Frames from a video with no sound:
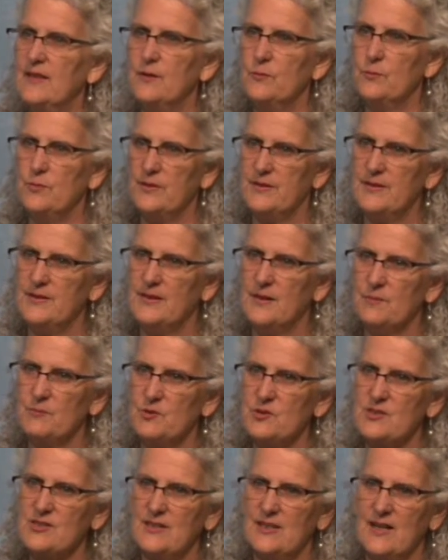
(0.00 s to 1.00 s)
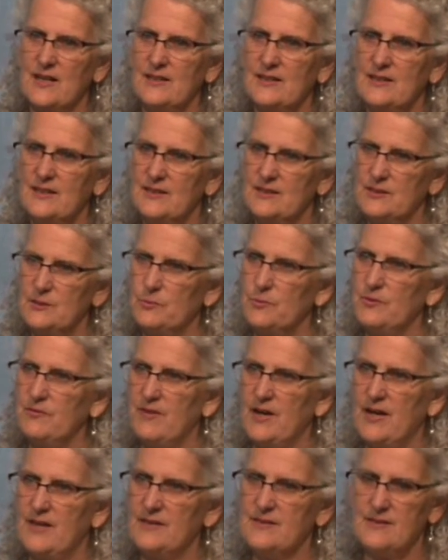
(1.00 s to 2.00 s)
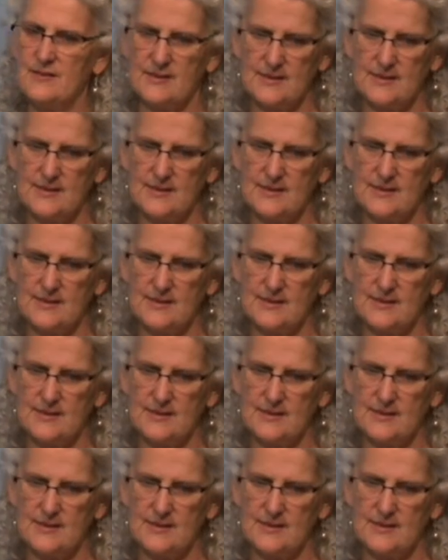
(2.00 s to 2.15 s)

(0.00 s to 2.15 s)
with the numbers that I needed to provide to the